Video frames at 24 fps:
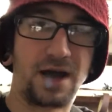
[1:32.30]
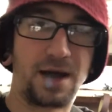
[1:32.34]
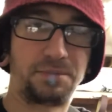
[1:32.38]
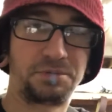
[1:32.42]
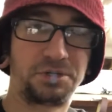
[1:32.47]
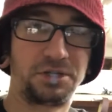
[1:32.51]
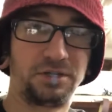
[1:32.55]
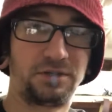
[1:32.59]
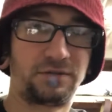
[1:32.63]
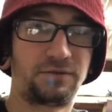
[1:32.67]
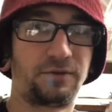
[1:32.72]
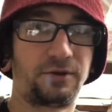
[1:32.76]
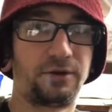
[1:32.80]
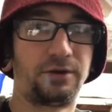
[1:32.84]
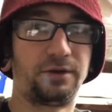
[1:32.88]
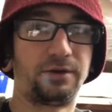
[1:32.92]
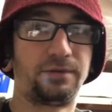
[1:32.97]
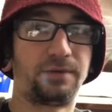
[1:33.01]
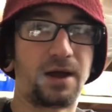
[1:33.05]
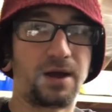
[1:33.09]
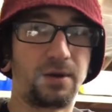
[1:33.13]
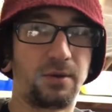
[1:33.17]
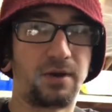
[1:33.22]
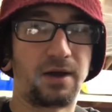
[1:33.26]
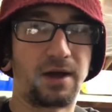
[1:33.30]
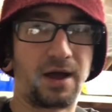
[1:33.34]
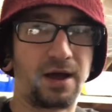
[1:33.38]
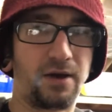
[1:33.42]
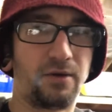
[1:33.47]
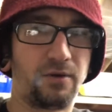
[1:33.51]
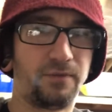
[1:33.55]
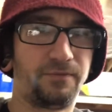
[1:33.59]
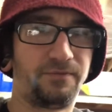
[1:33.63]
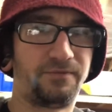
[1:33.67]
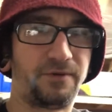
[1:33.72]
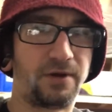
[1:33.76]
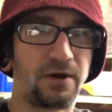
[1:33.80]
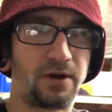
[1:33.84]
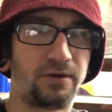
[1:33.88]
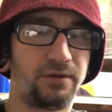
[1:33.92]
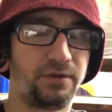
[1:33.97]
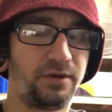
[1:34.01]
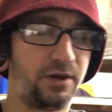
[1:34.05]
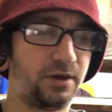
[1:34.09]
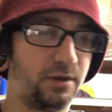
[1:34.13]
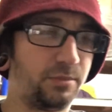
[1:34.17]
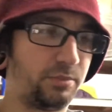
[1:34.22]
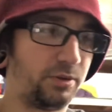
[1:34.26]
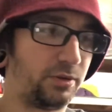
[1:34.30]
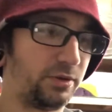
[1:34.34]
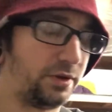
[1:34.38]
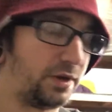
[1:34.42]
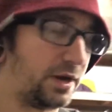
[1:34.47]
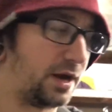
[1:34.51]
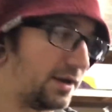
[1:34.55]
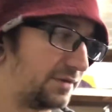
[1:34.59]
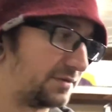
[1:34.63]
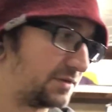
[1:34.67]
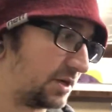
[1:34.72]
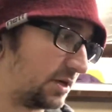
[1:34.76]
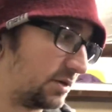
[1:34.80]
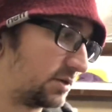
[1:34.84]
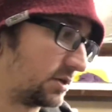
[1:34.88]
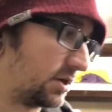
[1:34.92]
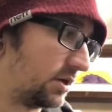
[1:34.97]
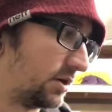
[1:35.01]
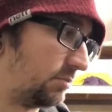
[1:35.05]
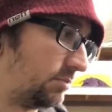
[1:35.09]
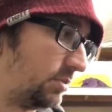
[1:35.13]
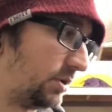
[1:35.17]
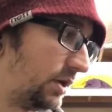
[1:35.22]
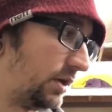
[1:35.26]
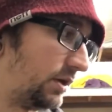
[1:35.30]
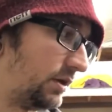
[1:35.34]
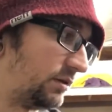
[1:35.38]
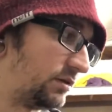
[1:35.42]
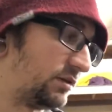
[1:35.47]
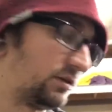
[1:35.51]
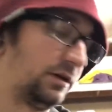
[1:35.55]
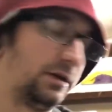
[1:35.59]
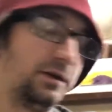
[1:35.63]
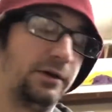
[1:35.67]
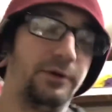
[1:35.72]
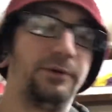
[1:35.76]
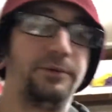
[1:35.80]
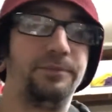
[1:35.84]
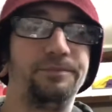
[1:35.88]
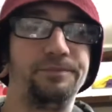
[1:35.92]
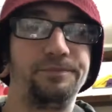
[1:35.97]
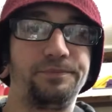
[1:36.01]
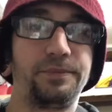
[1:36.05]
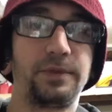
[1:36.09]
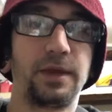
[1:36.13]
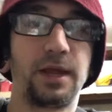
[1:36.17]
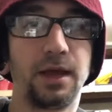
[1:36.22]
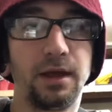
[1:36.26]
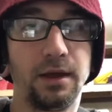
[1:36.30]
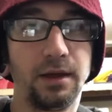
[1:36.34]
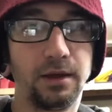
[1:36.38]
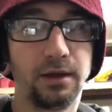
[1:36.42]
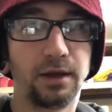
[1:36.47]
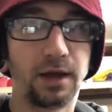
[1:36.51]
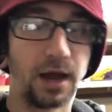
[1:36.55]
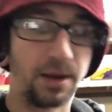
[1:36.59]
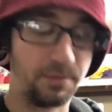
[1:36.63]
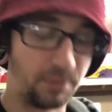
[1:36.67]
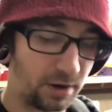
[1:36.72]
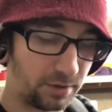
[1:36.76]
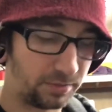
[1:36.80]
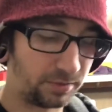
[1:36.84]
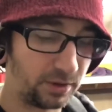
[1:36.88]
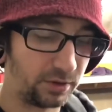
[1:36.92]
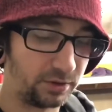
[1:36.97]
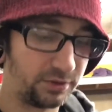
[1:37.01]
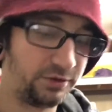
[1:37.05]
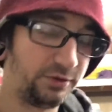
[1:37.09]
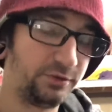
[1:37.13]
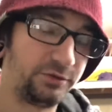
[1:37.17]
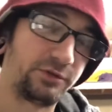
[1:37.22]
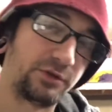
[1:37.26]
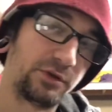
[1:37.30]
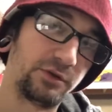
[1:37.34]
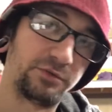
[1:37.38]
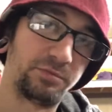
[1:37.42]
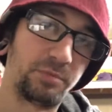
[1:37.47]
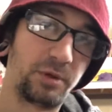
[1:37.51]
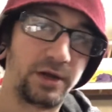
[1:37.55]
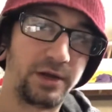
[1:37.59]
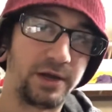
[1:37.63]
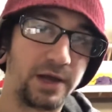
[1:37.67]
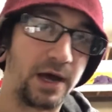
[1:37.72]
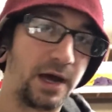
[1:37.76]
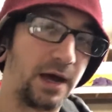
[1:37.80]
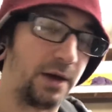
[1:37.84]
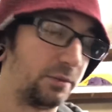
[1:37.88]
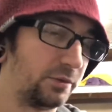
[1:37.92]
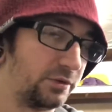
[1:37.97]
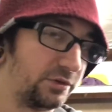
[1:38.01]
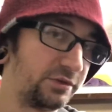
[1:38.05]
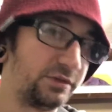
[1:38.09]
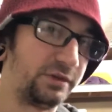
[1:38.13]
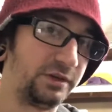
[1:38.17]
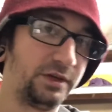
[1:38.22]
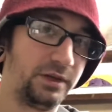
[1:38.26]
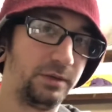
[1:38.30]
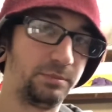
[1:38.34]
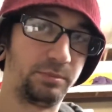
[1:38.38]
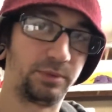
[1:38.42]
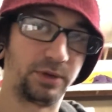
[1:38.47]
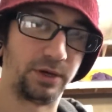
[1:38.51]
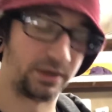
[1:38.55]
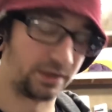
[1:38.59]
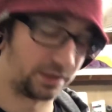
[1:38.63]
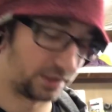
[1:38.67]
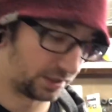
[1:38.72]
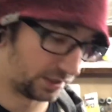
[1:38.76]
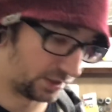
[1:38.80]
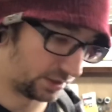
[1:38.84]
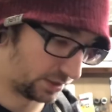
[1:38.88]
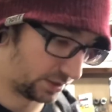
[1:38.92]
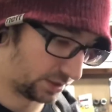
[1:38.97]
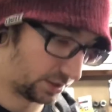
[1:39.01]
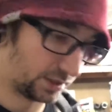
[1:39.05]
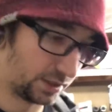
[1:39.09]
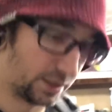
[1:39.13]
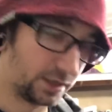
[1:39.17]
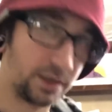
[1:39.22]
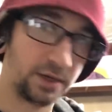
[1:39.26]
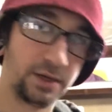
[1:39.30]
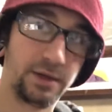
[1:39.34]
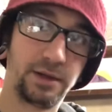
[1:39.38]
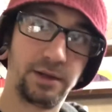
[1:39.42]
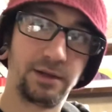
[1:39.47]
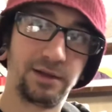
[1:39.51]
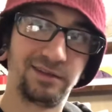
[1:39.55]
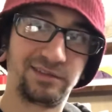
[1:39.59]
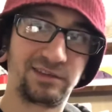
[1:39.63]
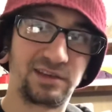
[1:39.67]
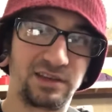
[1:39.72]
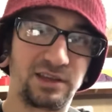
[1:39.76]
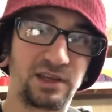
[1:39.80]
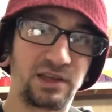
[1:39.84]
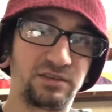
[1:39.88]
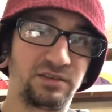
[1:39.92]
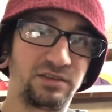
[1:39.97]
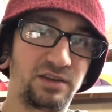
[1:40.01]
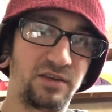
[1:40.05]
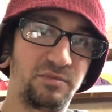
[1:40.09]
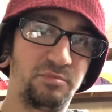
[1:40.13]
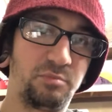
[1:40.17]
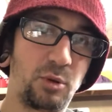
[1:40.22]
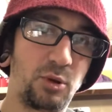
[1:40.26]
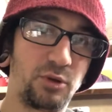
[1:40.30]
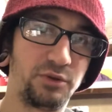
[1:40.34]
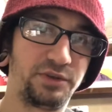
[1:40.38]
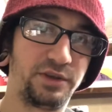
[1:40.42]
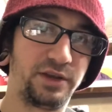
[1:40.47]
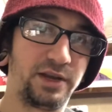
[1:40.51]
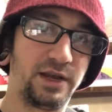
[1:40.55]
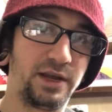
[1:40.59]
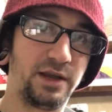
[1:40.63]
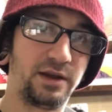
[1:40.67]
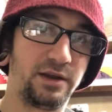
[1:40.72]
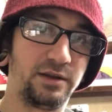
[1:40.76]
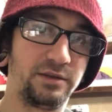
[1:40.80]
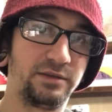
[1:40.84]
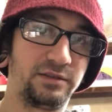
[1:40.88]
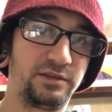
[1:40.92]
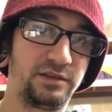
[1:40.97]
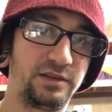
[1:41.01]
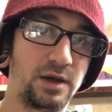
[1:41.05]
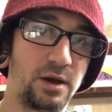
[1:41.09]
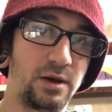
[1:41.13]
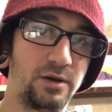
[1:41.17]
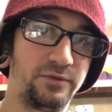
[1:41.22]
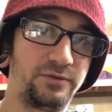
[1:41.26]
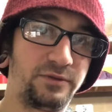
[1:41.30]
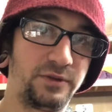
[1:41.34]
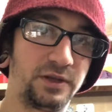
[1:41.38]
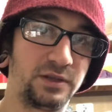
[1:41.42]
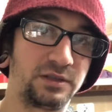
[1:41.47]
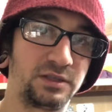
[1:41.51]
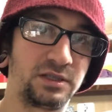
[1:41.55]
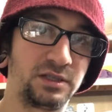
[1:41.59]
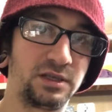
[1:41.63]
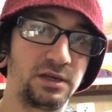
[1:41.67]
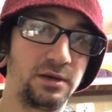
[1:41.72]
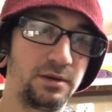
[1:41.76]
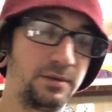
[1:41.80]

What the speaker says: options for how far the pulley offset's going to be, so I might be able to use those, might not, we'll see. But let's get that stuff bolted in and see how it fits.